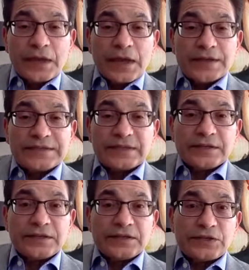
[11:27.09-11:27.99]
And
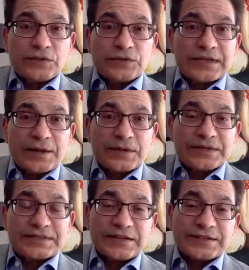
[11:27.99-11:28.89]
suddenly she was
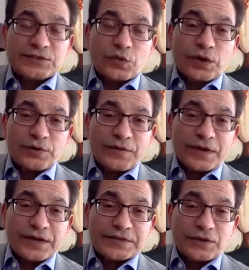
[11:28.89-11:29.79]
helpless. I just
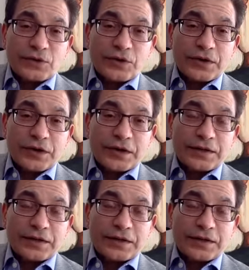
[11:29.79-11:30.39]
qualified as a lawyer.